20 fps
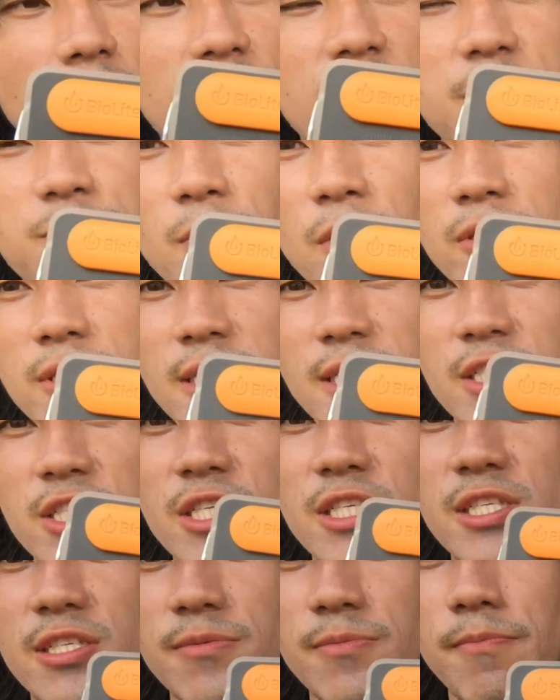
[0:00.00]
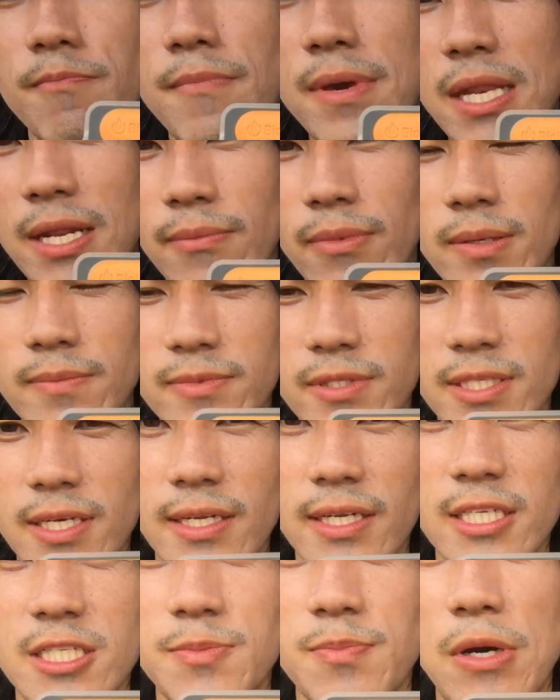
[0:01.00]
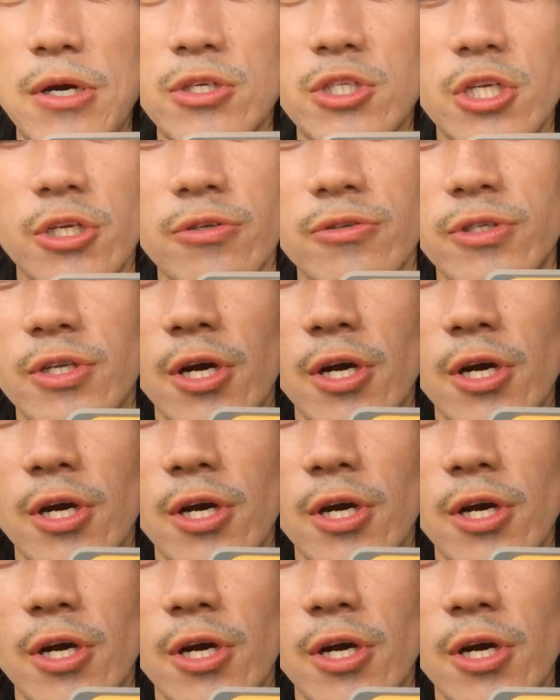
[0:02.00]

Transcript: Expose it just to minimum sun exposure.